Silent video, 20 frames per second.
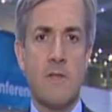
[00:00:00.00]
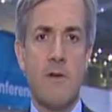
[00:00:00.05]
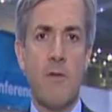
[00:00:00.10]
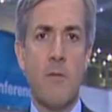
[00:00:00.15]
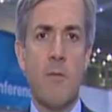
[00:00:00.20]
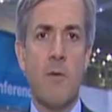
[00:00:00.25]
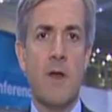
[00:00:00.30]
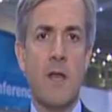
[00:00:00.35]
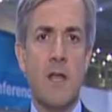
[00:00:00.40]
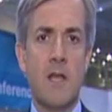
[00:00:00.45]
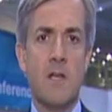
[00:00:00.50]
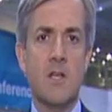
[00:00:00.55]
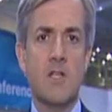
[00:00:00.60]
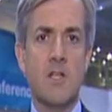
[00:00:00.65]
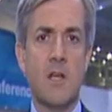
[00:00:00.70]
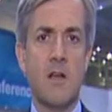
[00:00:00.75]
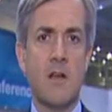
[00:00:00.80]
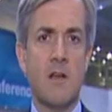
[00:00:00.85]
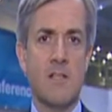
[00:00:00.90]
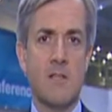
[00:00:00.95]
everybody in
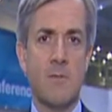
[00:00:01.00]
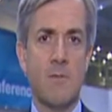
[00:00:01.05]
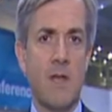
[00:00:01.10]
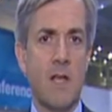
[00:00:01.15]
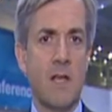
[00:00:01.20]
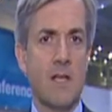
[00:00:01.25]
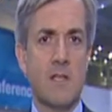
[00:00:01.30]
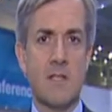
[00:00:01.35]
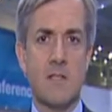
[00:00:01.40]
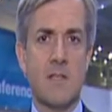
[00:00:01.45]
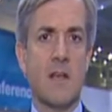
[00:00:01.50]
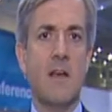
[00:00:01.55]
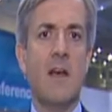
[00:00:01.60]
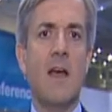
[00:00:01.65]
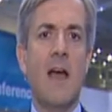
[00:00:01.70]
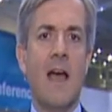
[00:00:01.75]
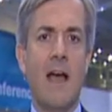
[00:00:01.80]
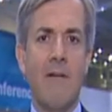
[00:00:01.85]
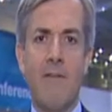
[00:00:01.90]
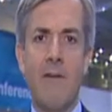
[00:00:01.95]
journalism likes to
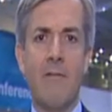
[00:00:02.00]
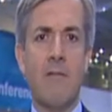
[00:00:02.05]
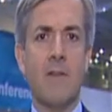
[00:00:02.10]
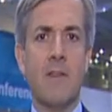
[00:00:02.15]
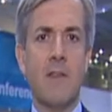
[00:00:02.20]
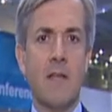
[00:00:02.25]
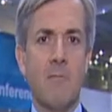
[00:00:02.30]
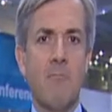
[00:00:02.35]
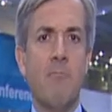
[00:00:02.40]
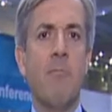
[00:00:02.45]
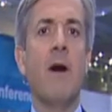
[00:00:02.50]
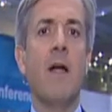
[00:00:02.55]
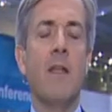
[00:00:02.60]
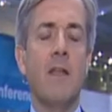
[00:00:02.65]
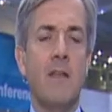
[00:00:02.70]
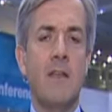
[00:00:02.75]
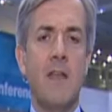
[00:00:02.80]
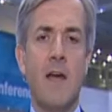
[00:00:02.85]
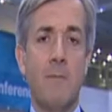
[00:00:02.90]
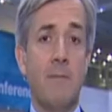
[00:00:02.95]
have everything
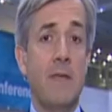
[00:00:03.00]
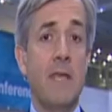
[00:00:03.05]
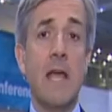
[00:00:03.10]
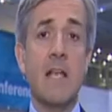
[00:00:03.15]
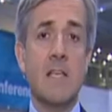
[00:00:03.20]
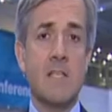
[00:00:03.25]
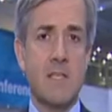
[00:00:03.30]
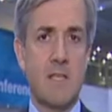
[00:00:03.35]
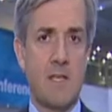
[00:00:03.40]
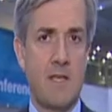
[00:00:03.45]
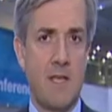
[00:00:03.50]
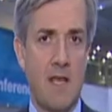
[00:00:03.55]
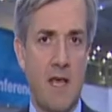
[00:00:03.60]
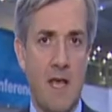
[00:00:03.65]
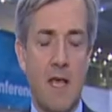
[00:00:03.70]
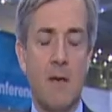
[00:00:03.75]
buttoned up yesterday.